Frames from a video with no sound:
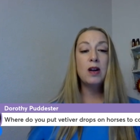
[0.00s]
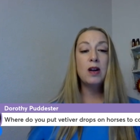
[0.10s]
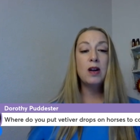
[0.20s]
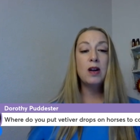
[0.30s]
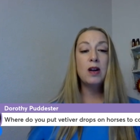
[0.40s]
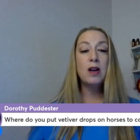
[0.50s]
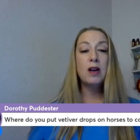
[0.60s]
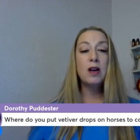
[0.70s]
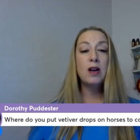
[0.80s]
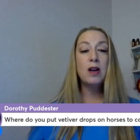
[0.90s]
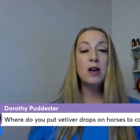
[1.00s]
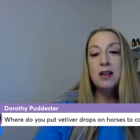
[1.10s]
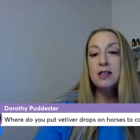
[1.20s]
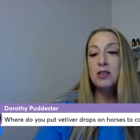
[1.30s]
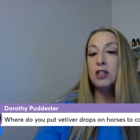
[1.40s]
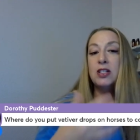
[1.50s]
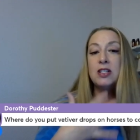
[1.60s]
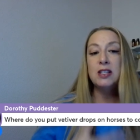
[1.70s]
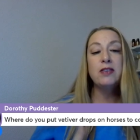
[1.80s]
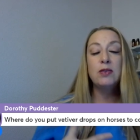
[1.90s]
uh, around the coronet bands, or you can
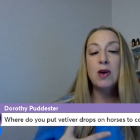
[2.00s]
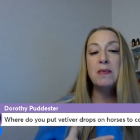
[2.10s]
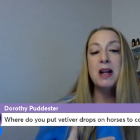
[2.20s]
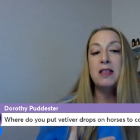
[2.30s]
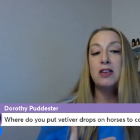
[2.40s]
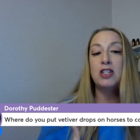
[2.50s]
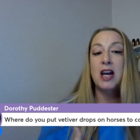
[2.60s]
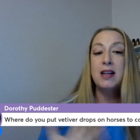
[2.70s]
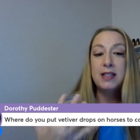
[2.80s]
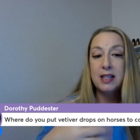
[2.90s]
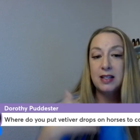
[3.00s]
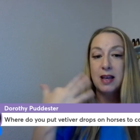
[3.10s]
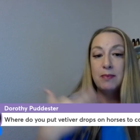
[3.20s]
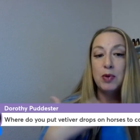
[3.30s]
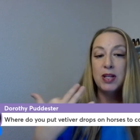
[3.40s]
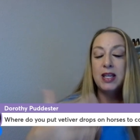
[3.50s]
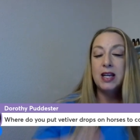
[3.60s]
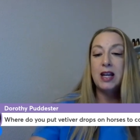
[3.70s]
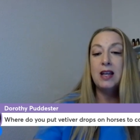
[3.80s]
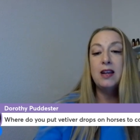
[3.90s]
just even rub it on their chest and them breathing
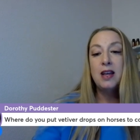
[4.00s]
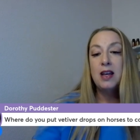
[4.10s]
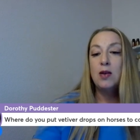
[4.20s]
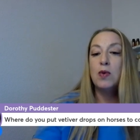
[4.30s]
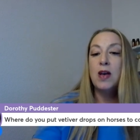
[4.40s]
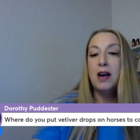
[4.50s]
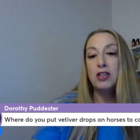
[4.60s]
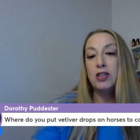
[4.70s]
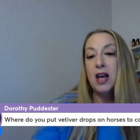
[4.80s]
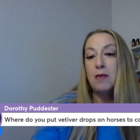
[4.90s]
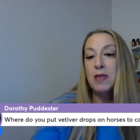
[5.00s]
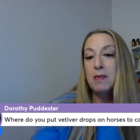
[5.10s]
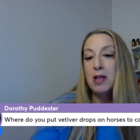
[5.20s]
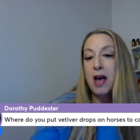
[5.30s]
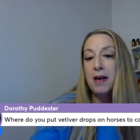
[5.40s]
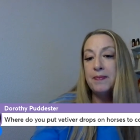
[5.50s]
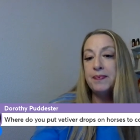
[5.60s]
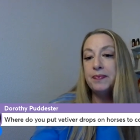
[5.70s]
it in will actually help them a lot.